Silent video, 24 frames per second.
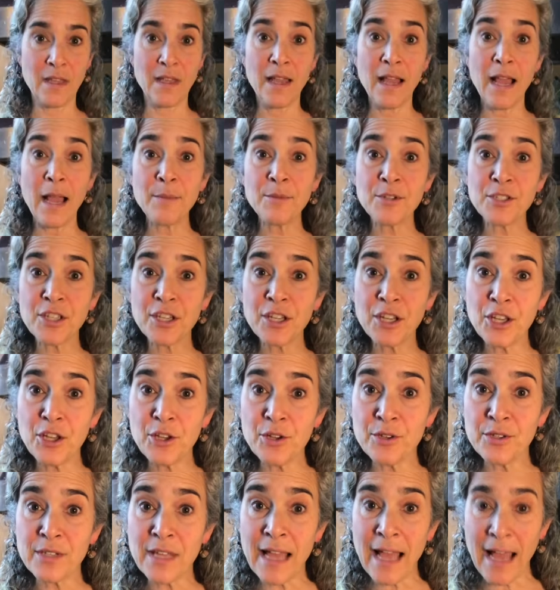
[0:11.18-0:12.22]
I'm just going to
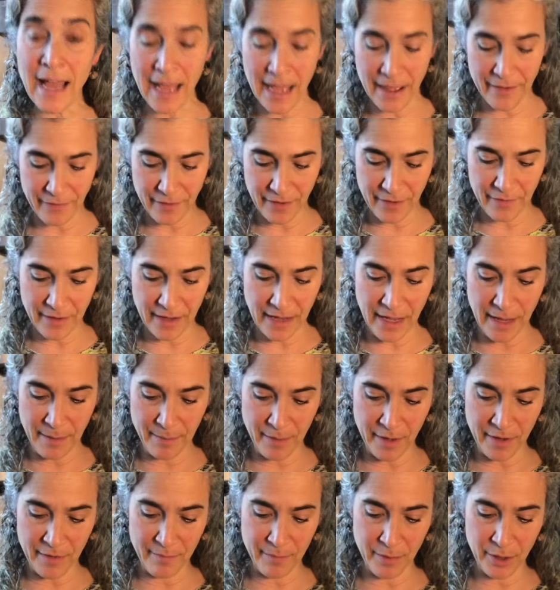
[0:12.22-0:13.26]
use a half of a cup
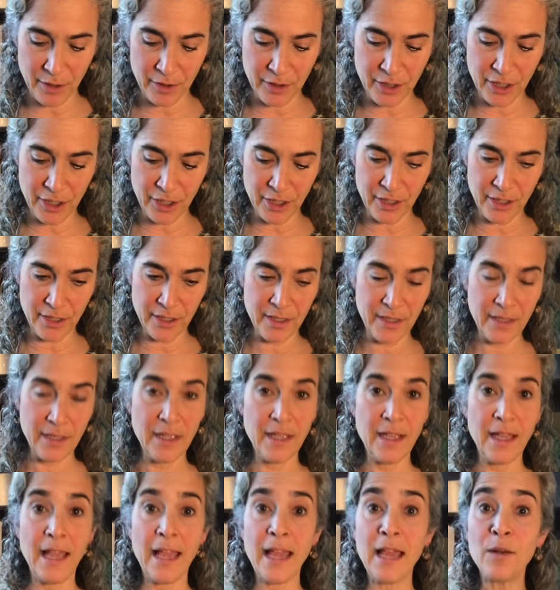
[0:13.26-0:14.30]
of bulgur
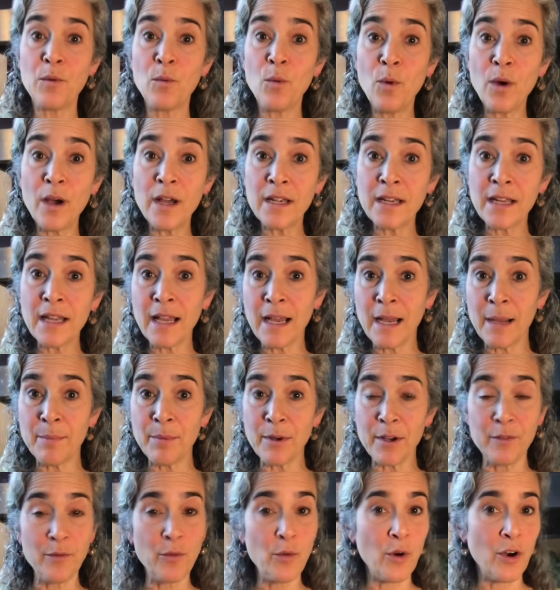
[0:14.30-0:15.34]
and 1
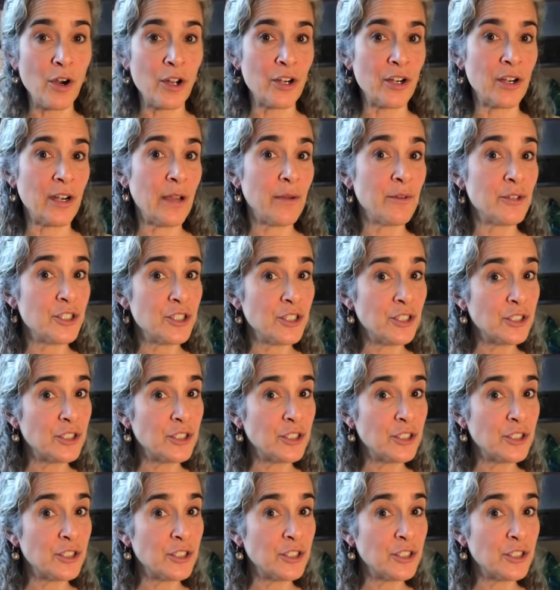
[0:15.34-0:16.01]
cup of water. And I was sure